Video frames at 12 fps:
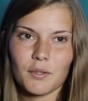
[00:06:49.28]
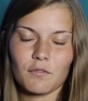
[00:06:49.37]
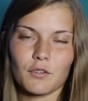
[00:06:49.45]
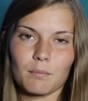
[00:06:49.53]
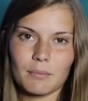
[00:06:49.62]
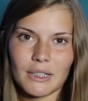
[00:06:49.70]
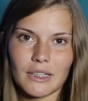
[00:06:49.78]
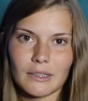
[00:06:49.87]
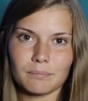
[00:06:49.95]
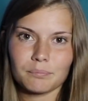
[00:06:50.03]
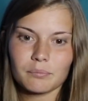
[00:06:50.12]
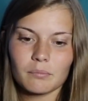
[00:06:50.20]
for
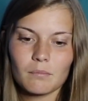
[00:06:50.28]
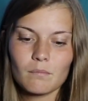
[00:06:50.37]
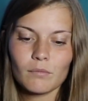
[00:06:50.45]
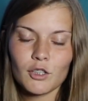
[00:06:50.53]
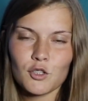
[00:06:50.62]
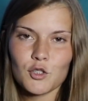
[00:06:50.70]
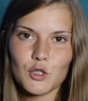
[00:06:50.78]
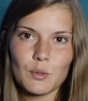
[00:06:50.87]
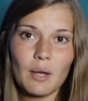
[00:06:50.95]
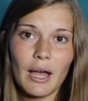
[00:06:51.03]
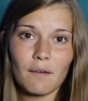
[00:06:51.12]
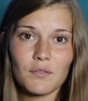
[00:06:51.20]
me
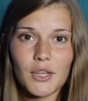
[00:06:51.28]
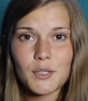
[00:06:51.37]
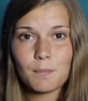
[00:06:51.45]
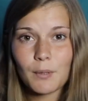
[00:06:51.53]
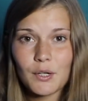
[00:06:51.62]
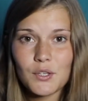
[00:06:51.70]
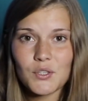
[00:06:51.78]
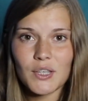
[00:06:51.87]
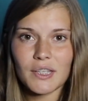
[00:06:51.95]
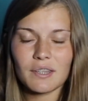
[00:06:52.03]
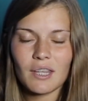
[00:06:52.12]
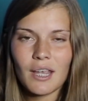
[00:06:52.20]
to have this
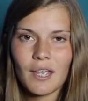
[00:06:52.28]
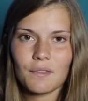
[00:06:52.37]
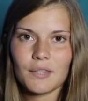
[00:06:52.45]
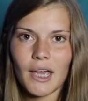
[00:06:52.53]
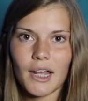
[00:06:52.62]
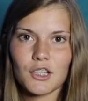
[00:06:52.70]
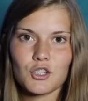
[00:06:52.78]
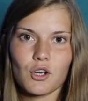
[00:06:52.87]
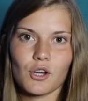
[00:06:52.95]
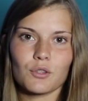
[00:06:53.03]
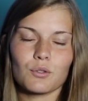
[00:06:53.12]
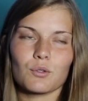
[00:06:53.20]
person that has
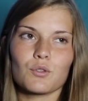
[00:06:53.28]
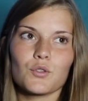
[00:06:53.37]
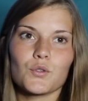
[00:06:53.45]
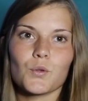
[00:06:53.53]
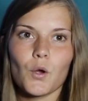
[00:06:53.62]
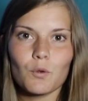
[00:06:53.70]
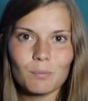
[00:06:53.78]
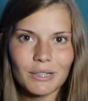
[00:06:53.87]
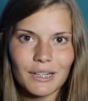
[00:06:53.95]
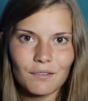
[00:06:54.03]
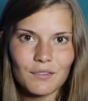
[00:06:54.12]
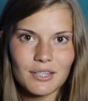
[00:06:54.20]
gone through so
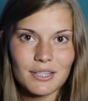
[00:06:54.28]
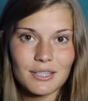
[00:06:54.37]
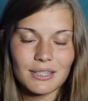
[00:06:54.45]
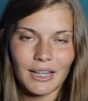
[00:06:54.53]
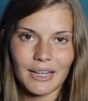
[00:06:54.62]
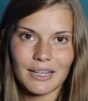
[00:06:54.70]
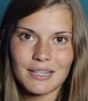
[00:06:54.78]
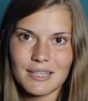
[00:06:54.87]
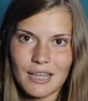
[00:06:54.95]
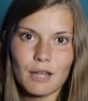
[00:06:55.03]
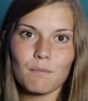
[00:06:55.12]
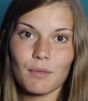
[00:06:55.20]
many of this like
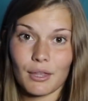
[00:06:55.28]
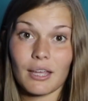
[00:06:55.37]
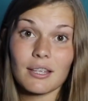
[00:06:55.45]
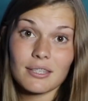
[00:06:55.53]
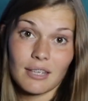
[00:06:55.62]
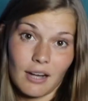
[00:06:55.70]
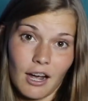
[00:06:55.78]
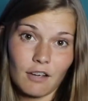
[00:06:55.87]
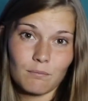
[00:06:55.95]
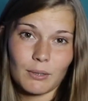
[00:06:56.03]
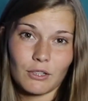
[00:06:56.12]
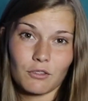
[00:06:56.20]
same things that
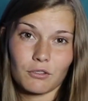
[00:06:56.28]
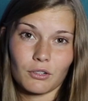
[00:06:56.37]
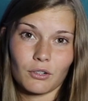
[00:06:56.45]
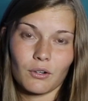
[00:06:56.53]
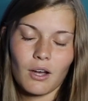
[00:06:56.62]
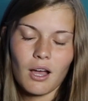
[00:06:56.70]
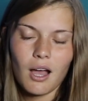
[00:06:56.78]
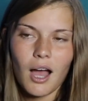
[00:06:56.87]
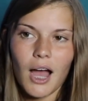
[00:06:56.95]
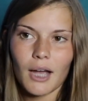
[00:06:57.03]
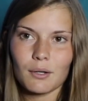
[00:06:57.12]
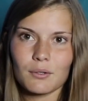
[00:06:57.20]
I've been through,
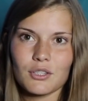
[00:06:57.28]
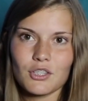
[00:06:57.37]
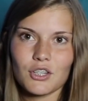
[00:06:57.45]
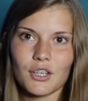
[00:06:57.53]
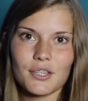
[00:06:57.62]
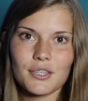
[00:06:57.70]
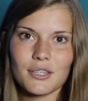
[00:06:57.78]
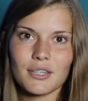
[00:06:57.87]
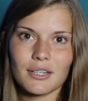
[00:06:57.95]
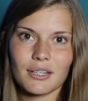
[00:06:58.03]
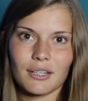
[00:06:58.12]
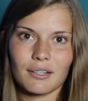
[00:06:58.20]
I was just
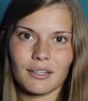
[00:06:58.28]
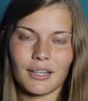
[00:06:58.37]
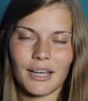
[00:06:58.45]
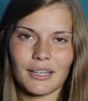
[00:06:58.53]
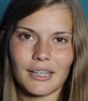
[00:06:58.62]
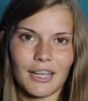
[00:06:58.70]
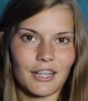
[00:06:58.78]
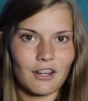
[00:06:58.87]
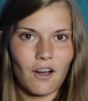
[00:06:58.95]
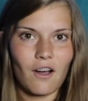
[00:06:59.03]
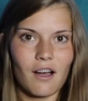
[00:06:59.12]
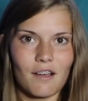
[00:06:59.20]
like in
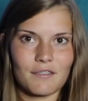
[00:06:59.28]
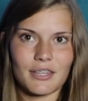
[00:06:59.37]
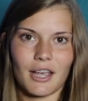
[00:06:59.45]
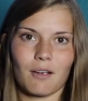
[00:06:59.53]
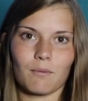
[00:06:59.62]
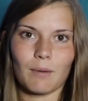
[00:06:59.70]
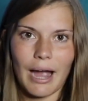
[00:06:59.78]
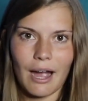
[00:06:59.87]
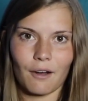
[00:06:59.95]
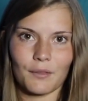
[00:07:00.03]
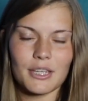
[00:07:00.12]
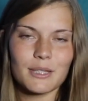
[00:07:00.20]
awe. I was like,
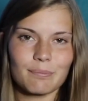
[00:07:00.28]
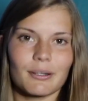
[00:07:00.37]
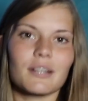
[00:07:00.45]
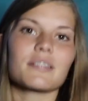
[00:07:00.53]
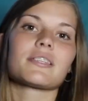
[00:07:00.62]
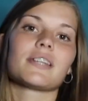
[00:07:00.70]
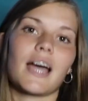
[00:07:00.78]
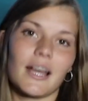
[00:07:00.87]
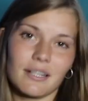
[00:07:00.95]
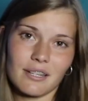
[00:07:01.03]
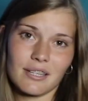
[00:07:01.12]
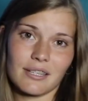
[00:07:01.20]
wow, this person
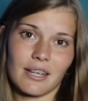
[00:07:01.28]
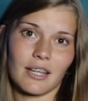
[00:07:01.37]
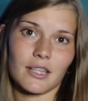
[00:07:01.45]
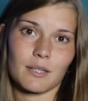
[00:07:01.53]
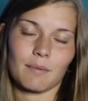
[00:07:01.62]
understands